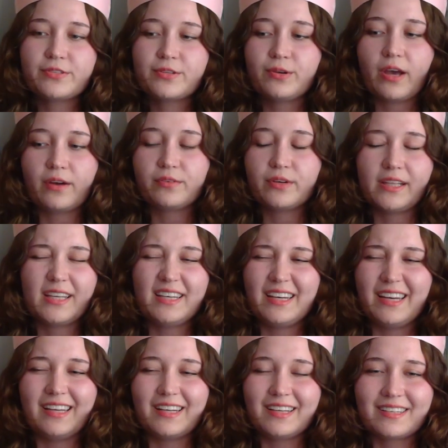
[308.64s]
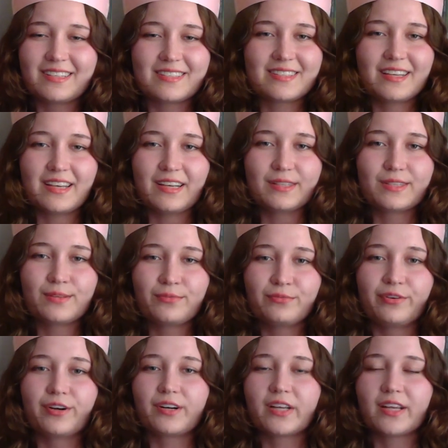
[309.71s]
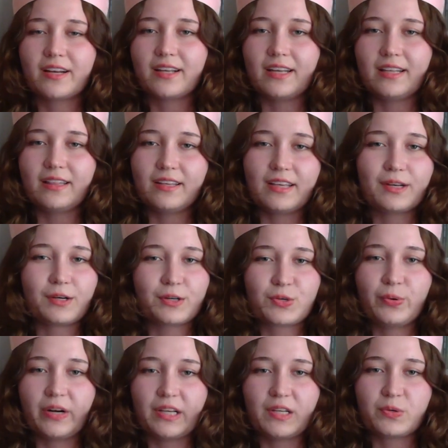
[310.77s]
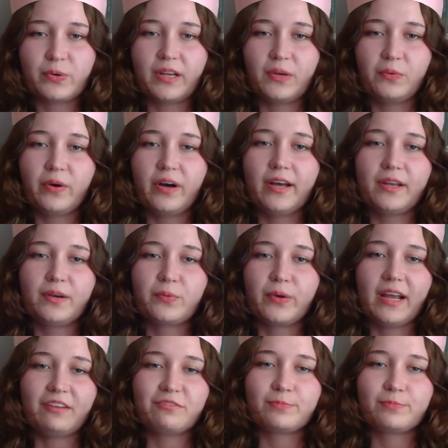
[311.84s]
also not really needing to see it subverted in the year 2021 when